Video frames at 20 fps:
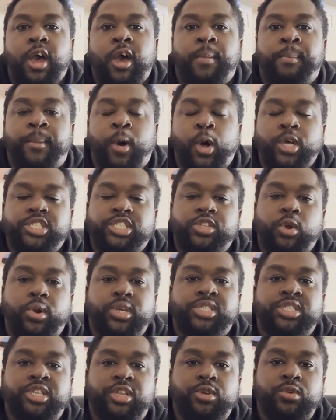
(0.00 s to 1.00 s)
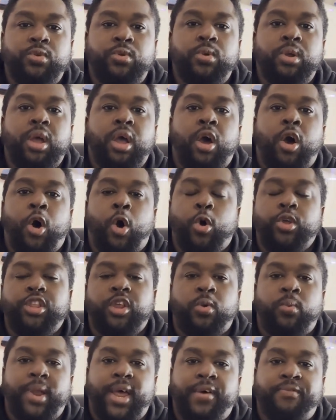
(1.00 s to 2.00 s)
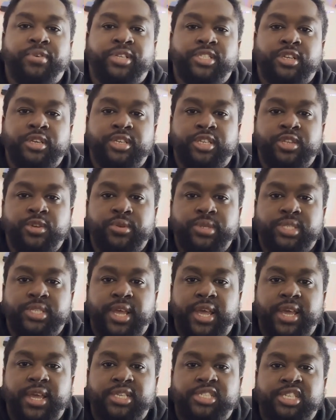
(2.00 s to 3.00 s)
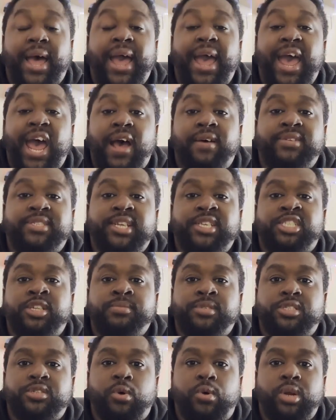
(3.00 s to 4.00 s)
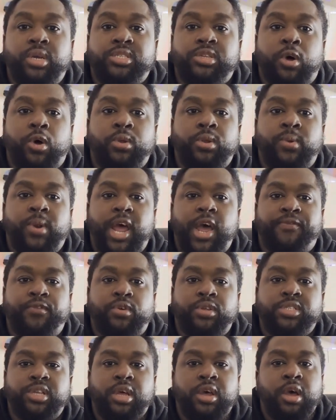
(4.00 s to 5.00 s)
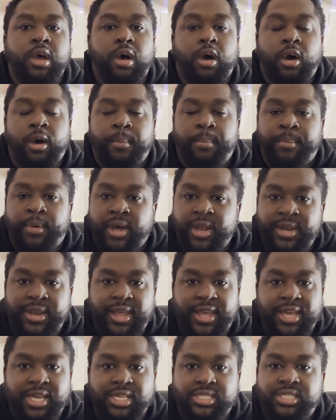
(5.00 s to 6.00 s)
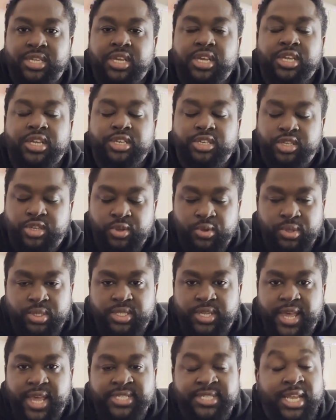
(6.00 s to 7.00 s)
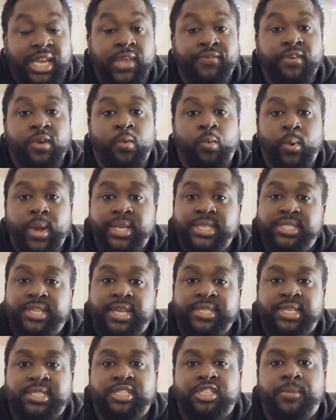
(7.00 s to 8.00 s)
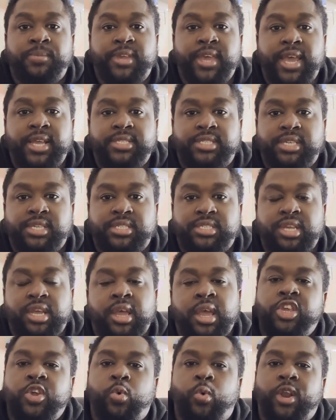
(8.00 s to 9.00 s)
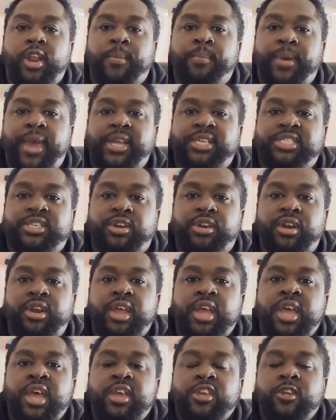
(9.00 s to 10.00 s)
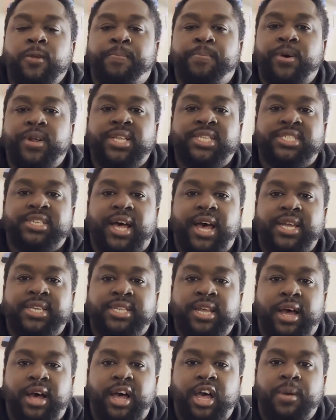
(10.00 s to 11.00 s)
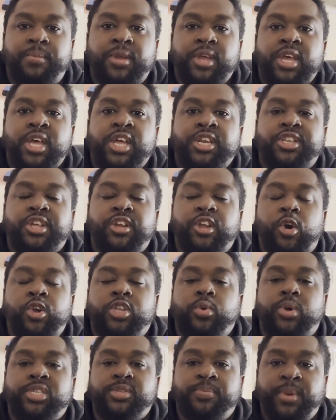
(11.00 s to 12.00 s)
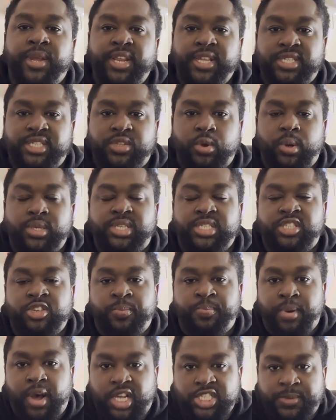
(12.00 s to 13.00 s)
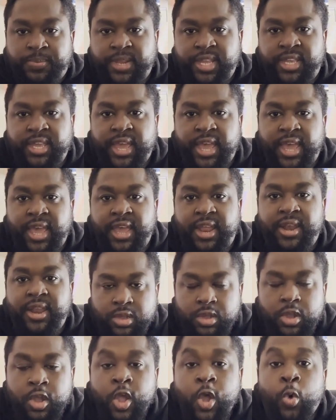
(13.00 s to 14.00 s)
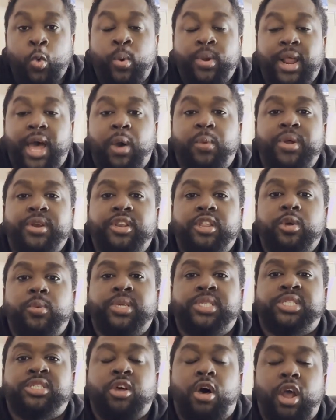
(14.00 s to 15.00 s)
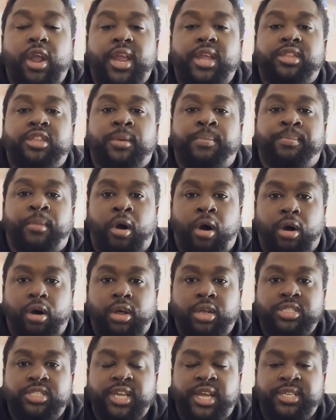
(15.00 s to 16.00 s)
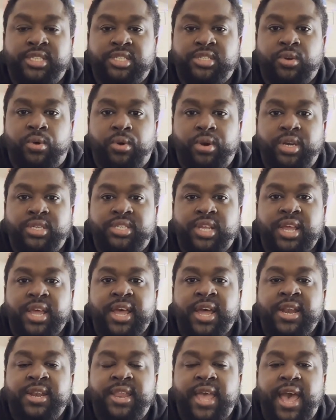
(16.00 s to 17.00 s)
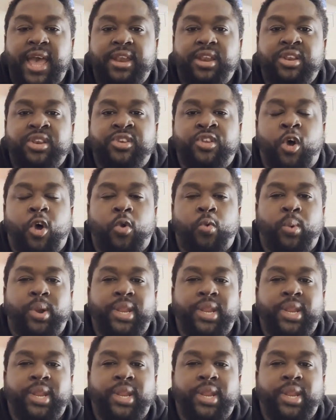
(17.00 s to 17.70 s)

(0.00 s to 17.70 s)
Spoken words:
Most stores do hold their raffles on Tuesdays. I have seen some stores hold raffles on Mondays, Tuesdays, and even Wednesdays in some cases. You want to make sure you put aside time to go to as many stores as you possibly can. What I would do is target the malls and stores that don't really